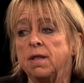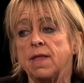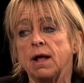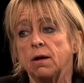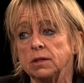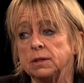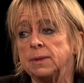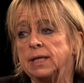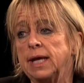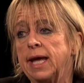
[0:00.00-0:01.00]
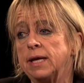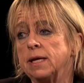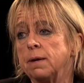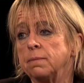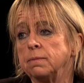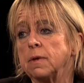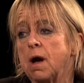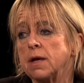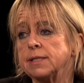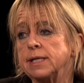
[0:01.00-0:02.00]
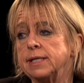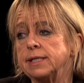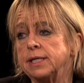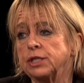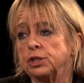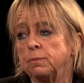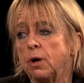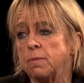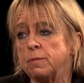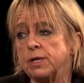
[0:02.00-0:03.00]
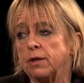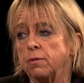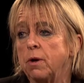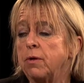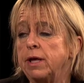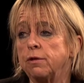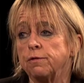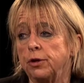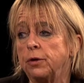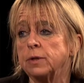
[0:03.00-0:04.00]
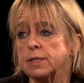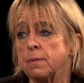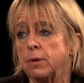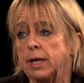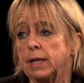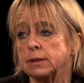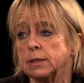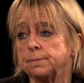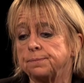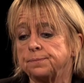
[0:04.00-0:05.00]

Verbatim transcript: that ultimately end up causing an addiction problem down the road, either for you or someone else.